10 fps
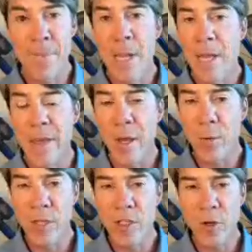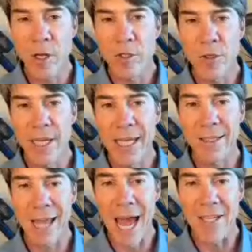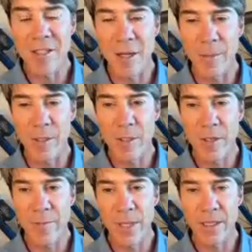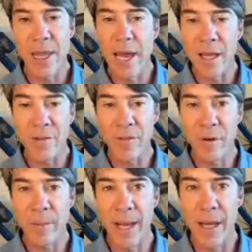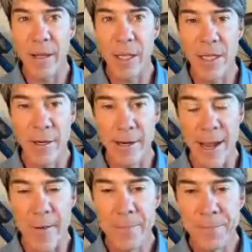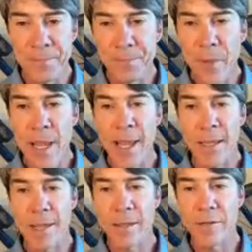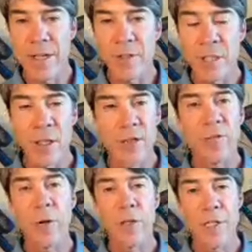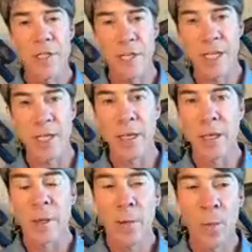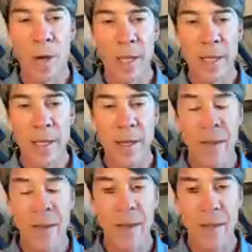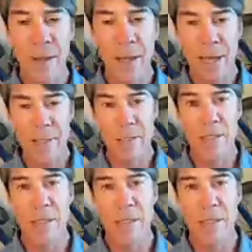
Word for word: they only started doing it last summer, so they've been live for about a year now, and definitely looking forward to seeing what uh, has